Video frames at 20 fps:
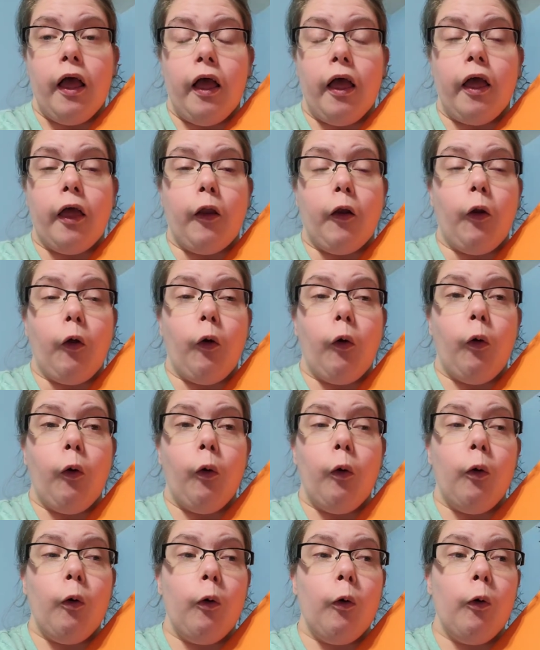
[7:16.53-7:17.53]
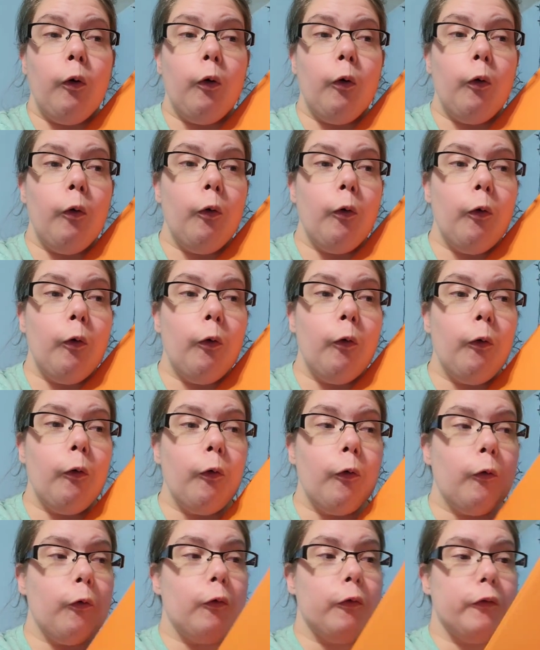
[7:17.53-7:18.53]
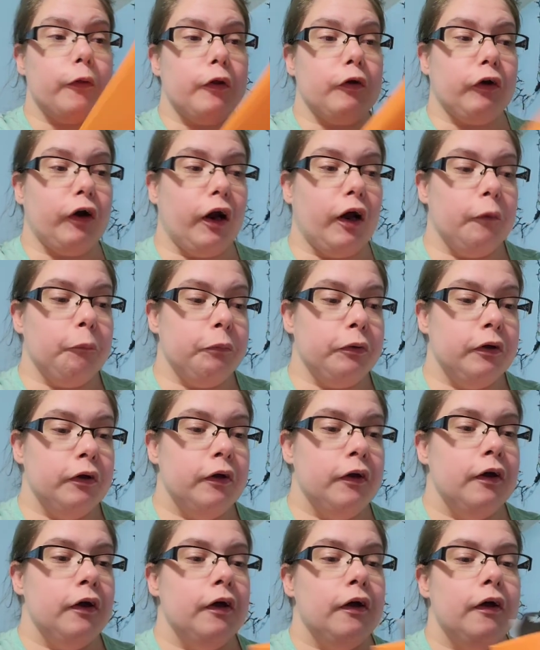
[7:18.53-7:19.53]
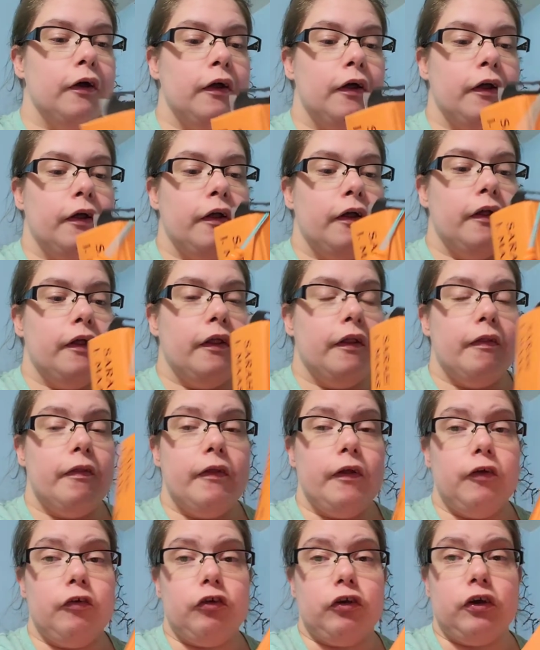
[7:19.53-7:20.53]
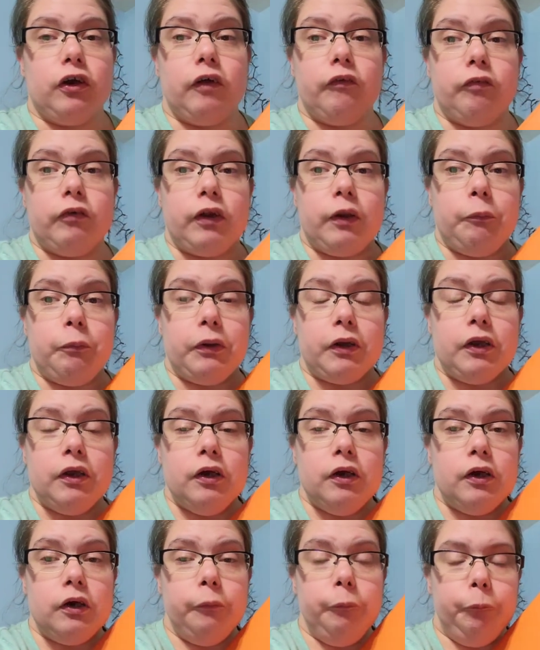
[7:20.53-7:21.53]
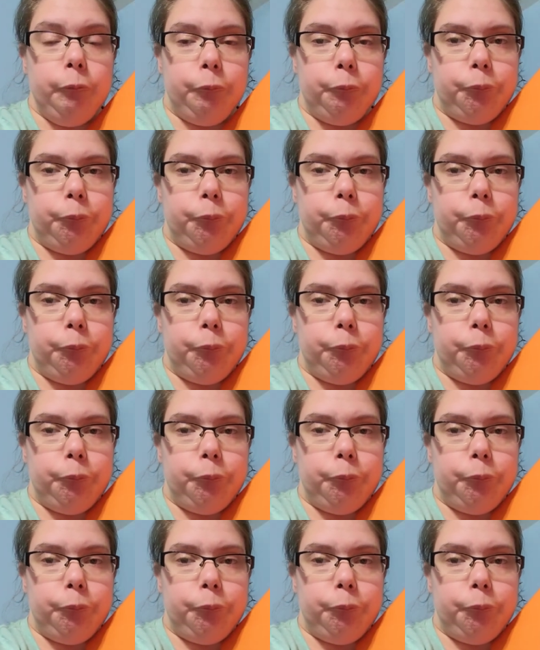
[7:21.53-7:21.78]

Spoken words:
and holy crap. Things are definitely picking up.